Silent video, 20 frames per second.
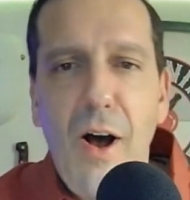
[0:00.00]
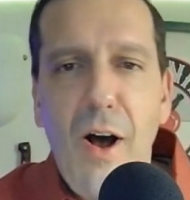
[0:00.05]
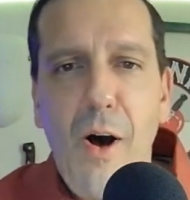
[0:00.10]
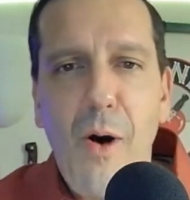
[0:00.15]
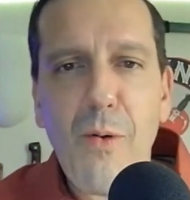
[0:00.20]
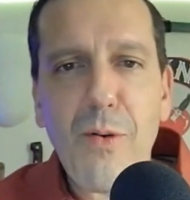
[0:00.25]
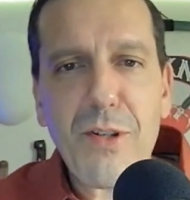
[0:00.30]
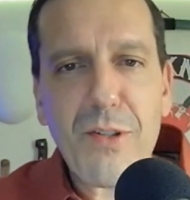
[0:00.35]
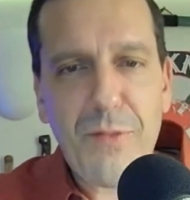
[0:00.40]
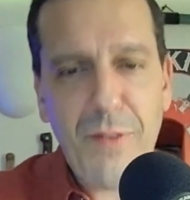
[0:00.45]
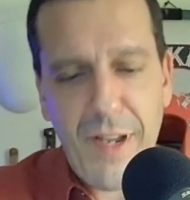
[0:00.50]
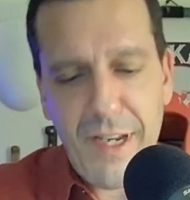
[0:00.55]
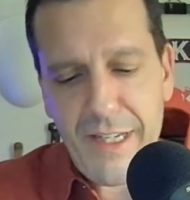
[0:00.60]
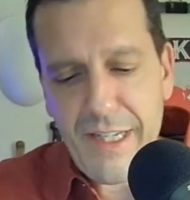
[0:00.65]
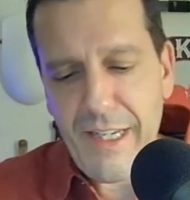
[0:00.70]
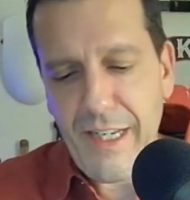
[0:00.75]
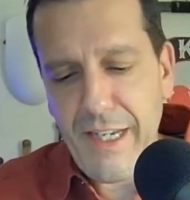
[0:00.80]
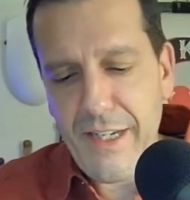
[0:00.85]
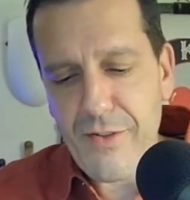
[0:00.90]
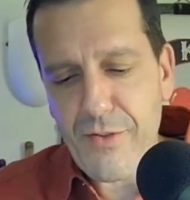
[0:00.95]
Always find
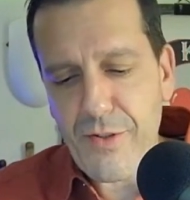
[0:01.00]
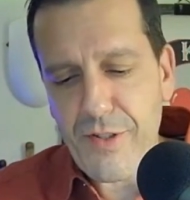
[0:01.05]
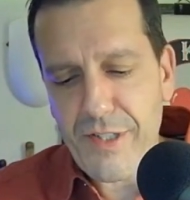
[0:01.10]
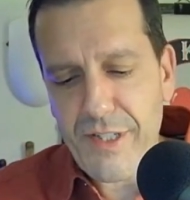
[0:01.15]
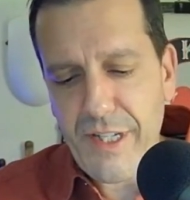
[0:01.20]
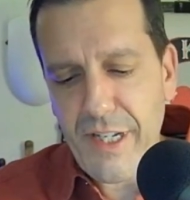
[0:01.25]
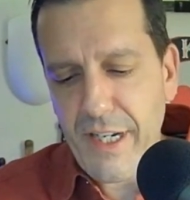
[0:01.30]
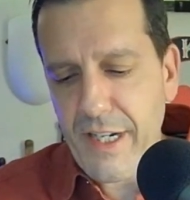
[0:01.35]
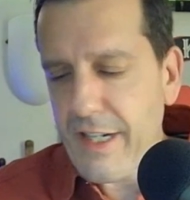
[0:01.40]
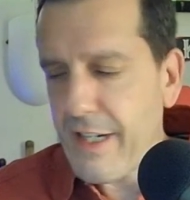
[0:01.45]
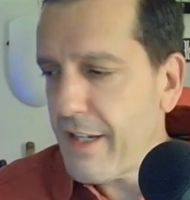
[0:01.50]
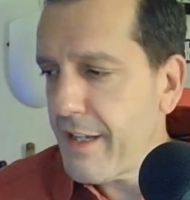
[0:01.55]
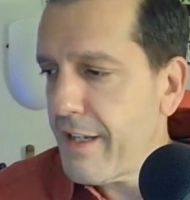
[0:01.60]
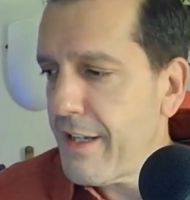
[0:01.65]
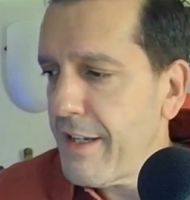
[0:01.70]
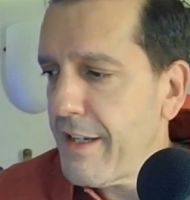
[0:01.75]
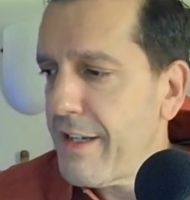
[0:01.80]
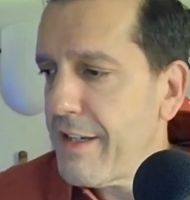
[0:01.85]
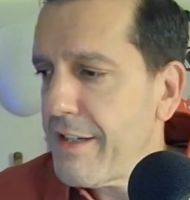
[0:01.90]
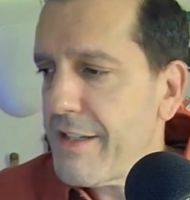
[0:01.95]
it interesting
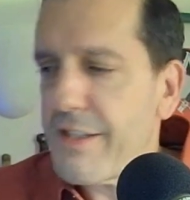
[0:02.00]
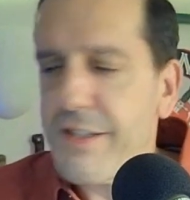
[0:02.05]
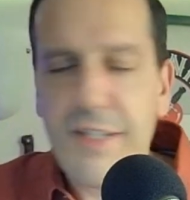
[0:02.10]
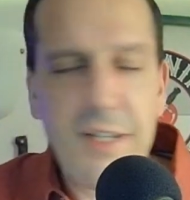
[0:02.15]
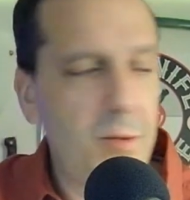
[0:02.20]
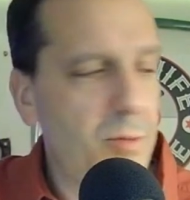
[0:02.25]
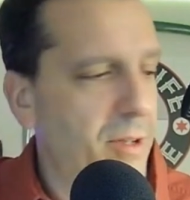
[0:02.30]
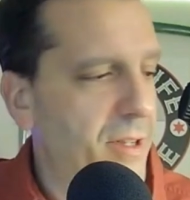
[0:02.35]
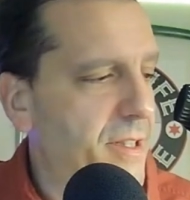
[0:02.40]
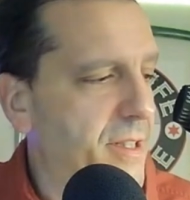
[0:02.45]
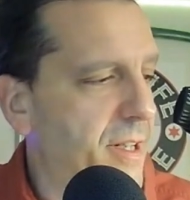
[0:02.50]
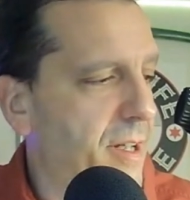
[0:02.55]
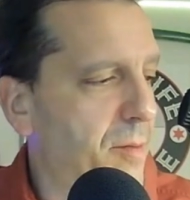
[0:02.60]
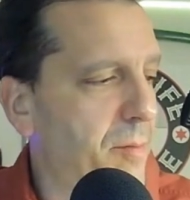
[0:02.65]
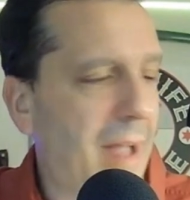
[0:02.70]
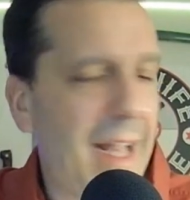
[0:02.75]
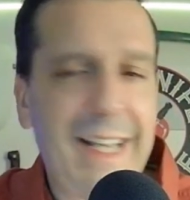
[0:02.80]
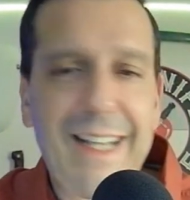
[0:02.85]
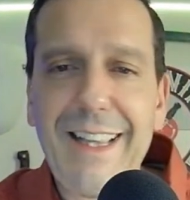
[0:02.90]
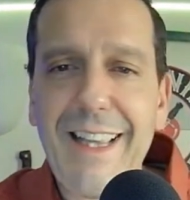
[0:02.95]
to see what uh,
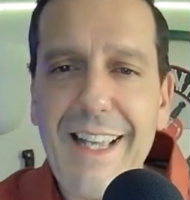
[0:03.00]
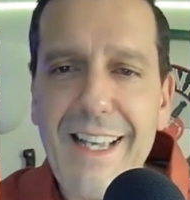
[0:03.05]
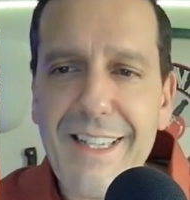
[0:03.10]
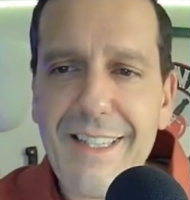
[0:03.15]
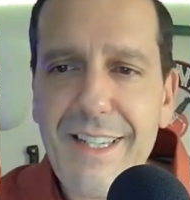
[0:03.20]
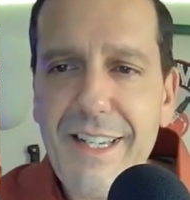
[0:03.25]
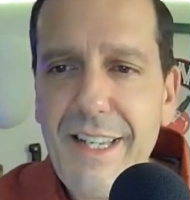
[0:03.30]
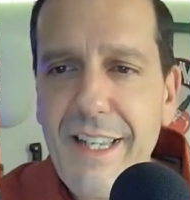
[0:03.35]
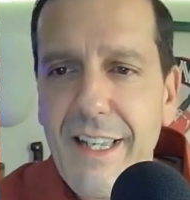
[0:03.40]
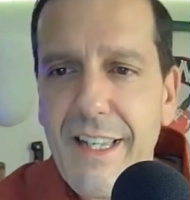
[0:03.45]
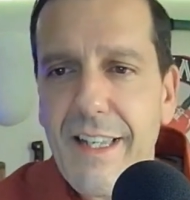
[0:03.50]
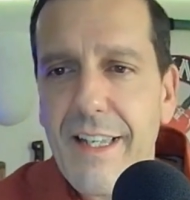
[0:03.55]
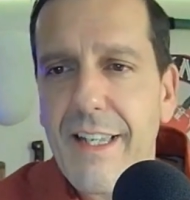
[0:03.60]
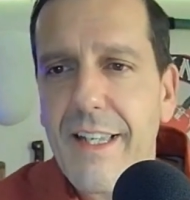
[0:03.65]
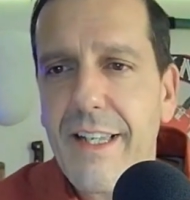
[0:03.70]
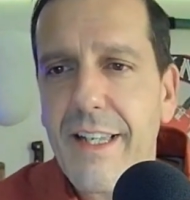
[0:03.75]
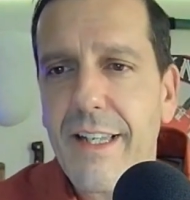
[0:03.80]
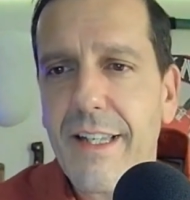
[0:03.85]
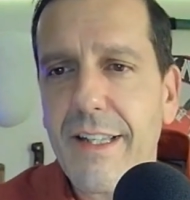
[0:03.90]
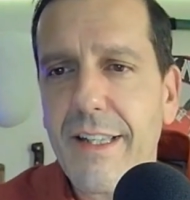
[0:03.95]
my classy,
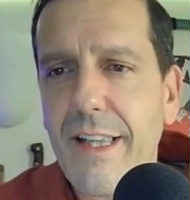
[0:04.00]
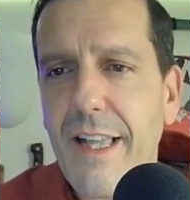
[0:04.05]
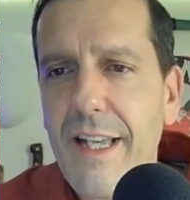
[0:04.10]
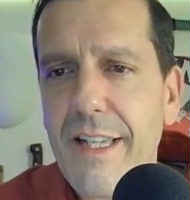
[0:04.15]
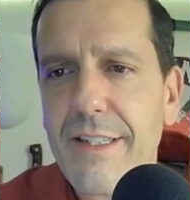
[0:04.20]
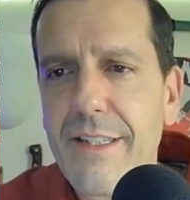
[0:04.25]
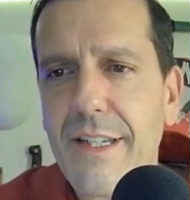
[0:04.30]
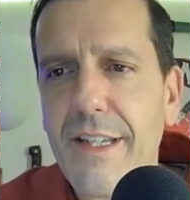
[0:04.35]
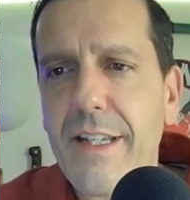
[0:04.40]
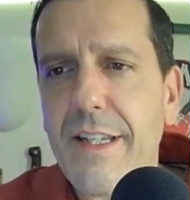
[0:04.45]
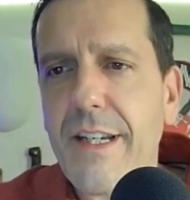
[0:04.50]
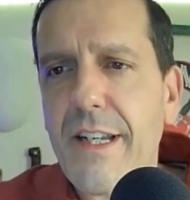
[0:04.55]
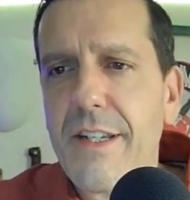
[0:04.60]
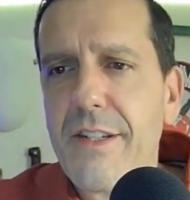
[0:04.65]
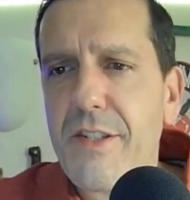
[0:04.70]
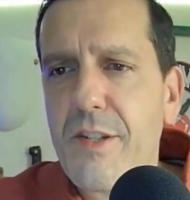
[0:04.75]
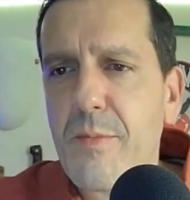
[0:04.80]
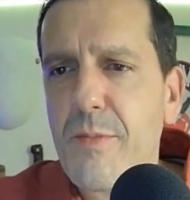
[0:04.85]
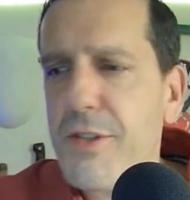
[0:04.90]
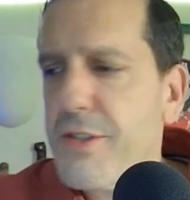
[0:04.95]
classy
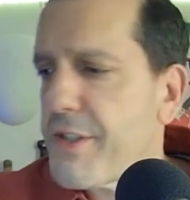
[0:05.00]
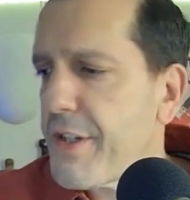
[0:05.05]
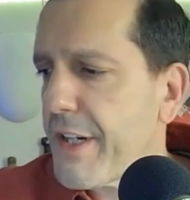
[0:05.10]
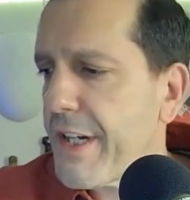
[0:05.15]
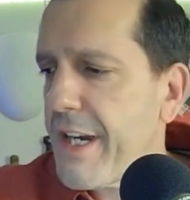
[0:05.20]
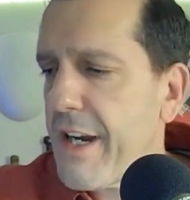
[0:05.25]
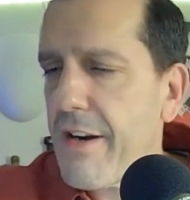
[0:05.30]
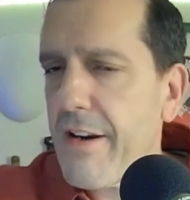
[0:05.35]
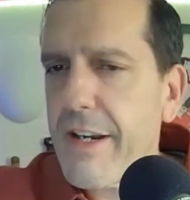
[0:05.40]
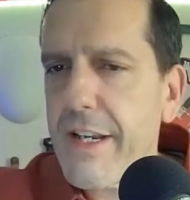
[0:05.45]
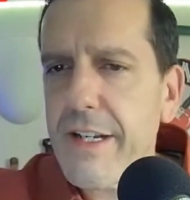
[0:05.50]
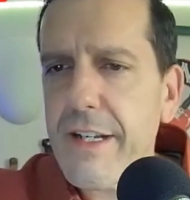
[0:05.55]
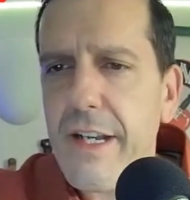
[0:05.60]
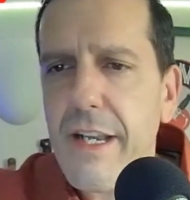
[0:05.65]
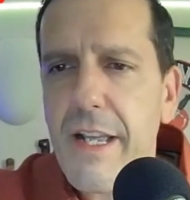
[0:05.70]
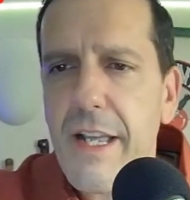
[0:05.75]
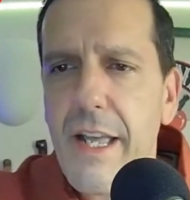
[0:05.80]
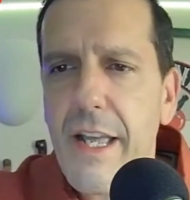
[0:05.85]
customers are carrying.